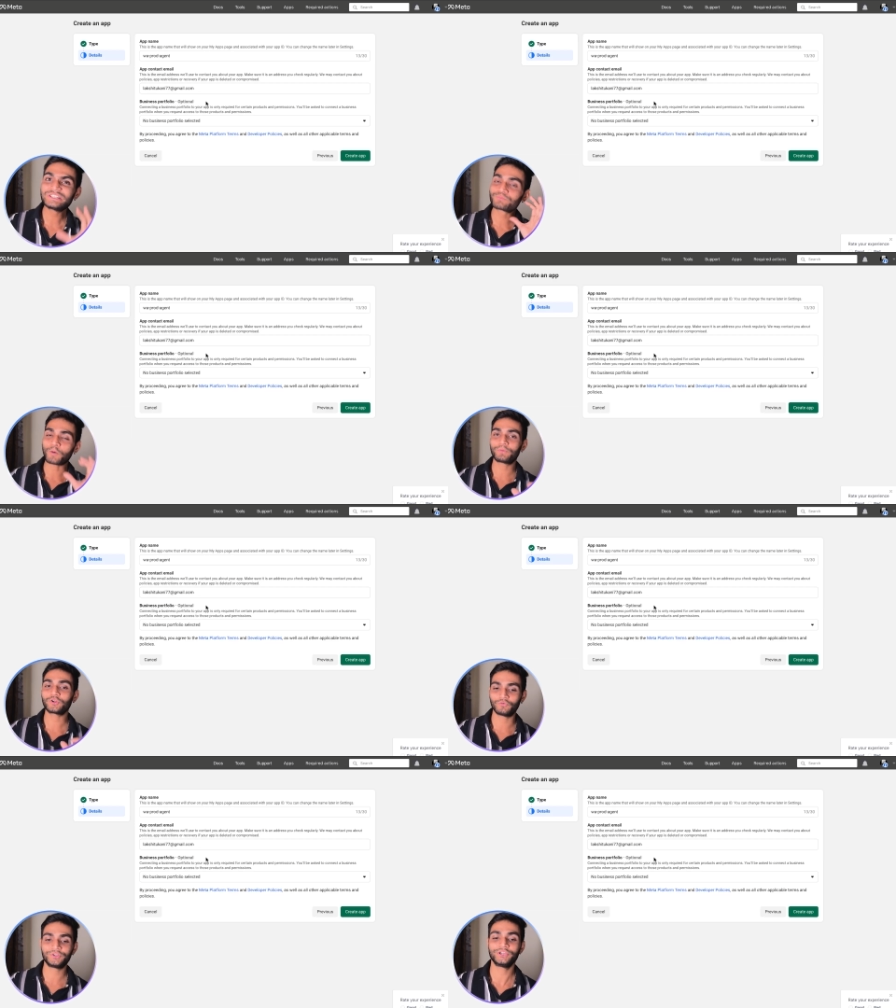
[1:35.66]
is proper
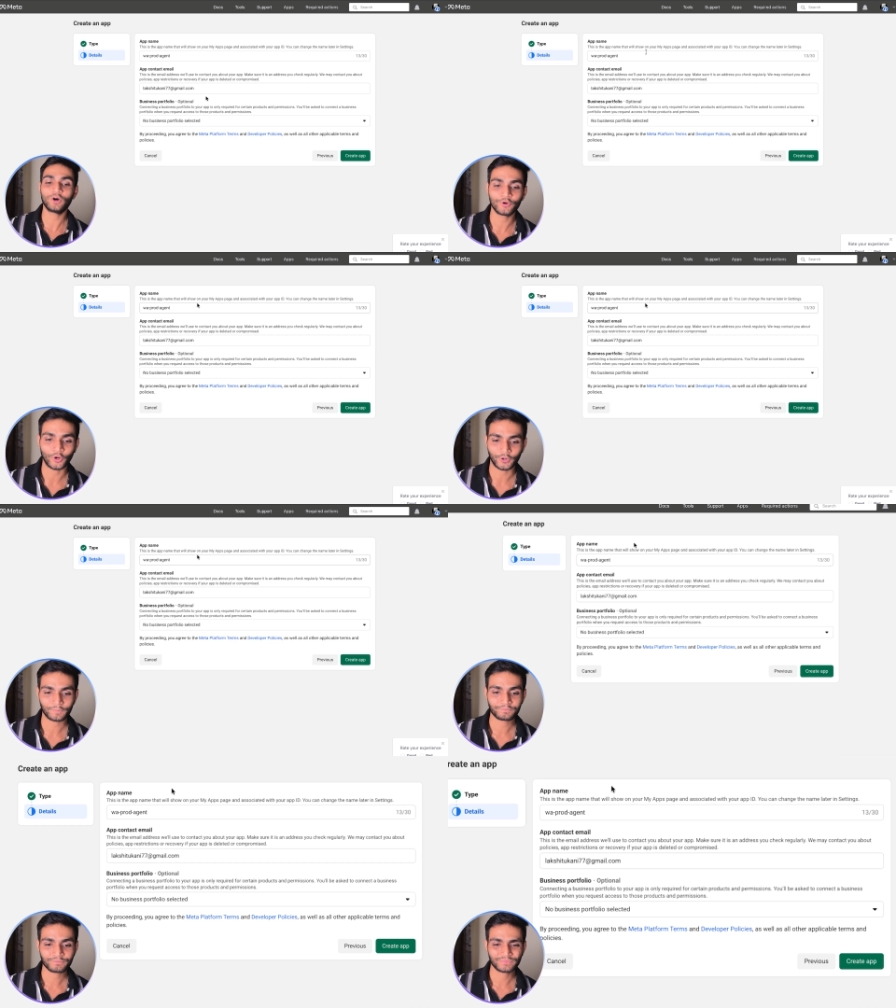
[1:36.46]
over here or not
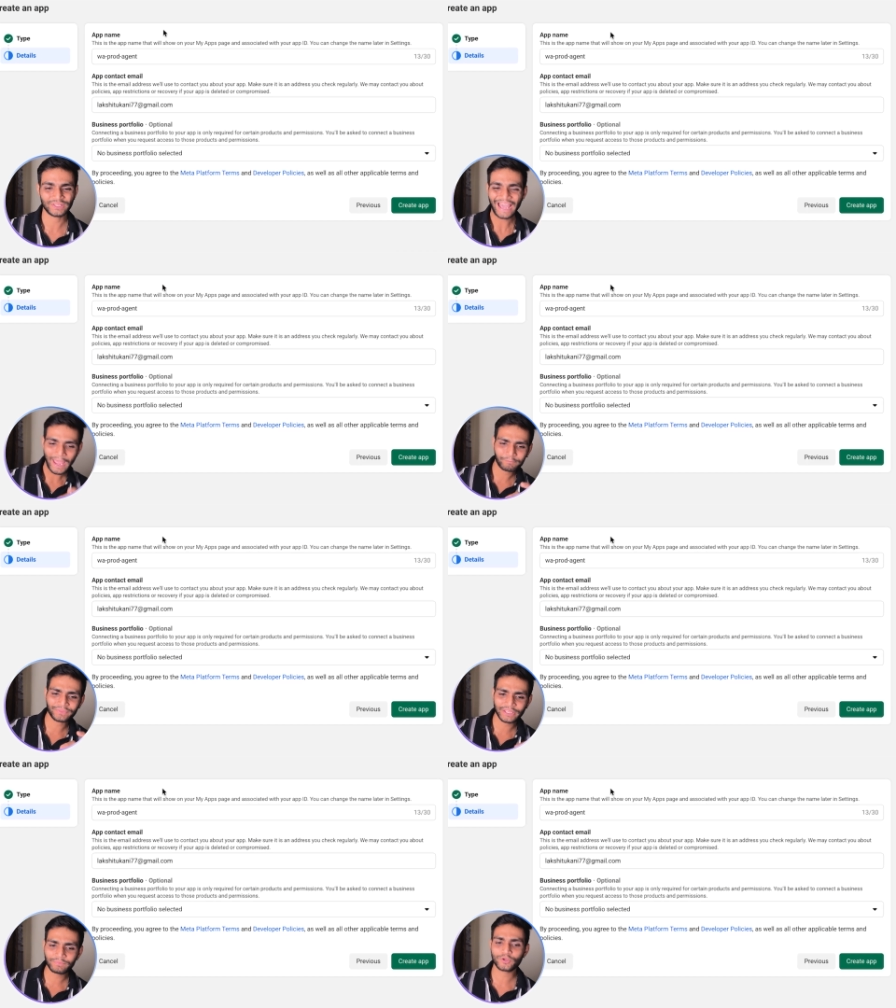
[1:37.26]
the app
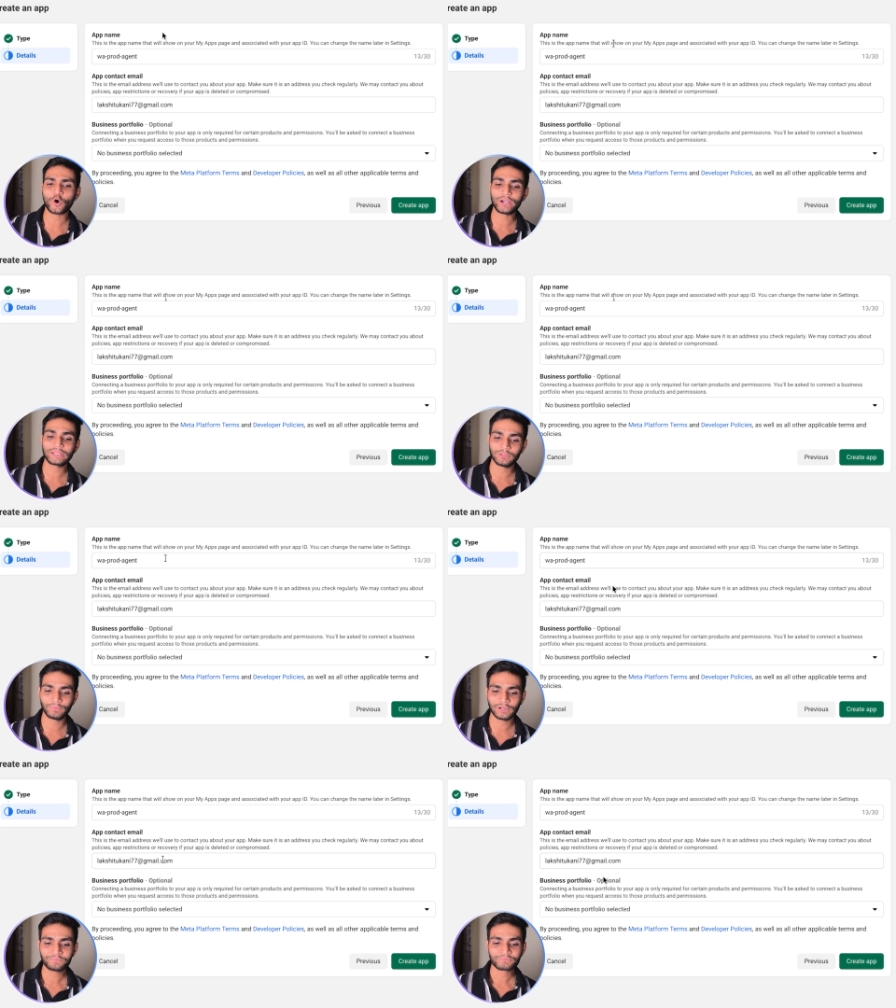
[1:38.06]
name, the contact
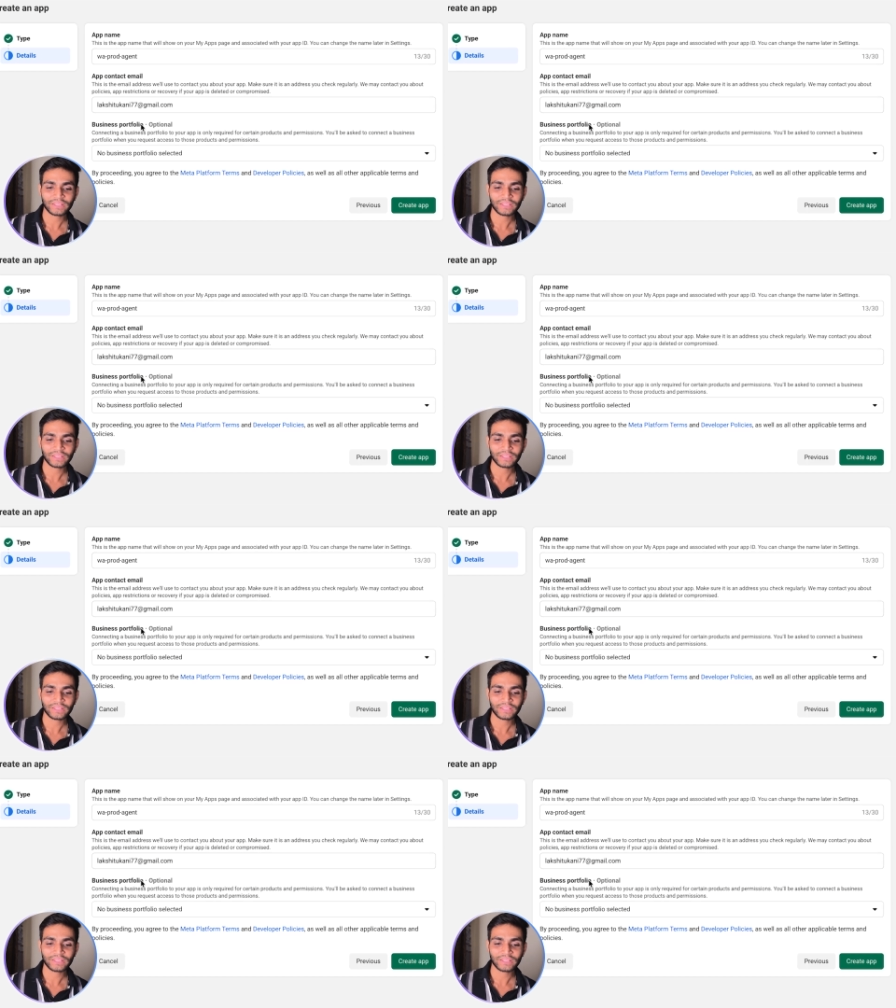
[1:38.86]
email,